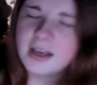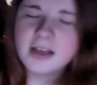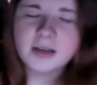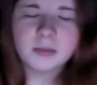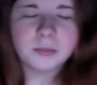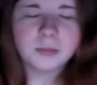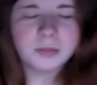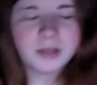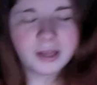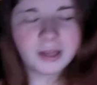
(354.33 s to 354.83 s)

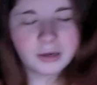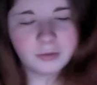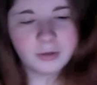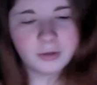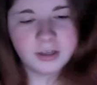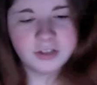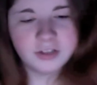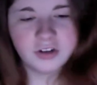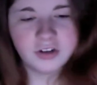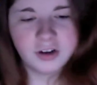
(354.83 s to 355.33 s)
Blaine
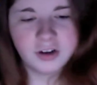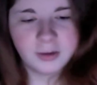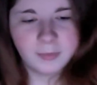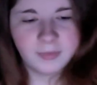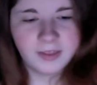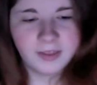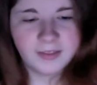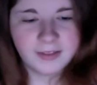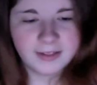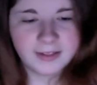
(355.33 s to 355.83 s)
reassured him
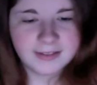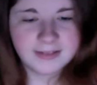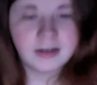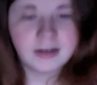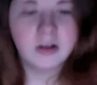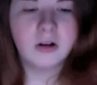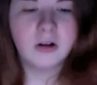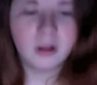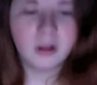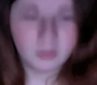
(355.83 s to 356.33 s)
that that's
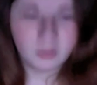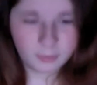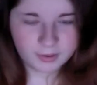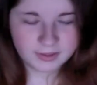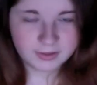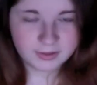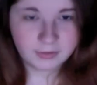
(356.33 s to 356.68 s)
not all what's